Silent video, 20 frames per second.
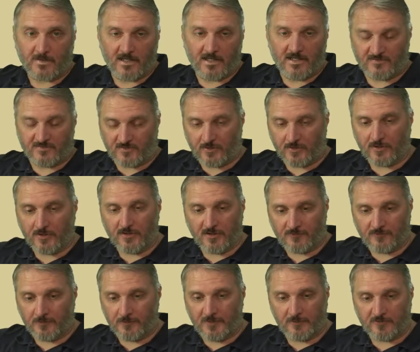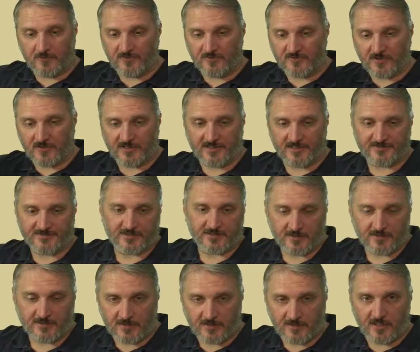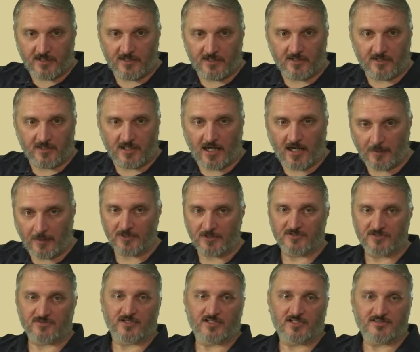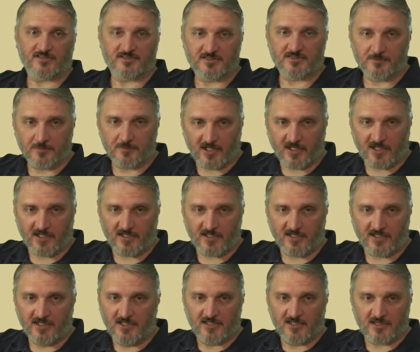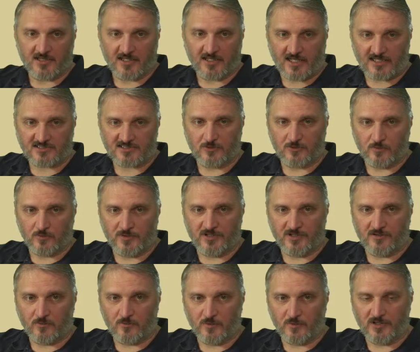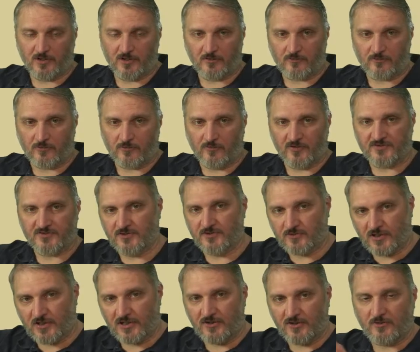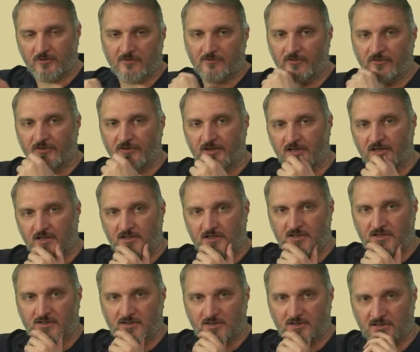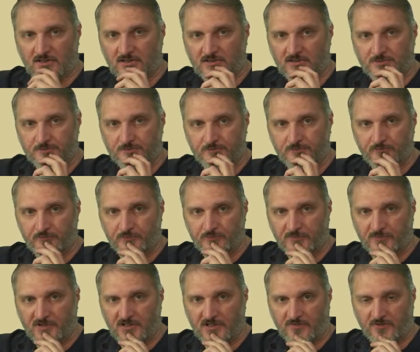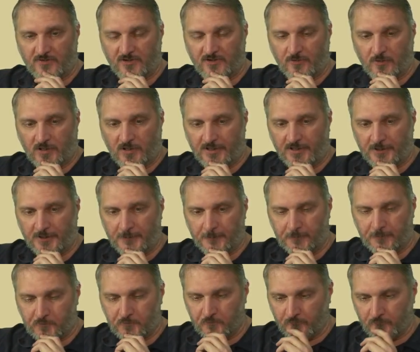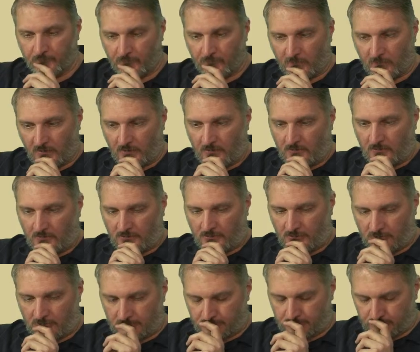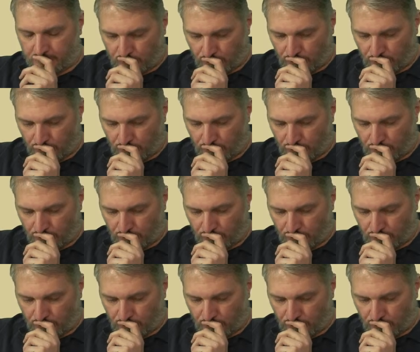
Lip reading: it's good enough for people to start testing. And I'm going to start testing by like actually re-going through this and trying to do everything in the UI here. I'm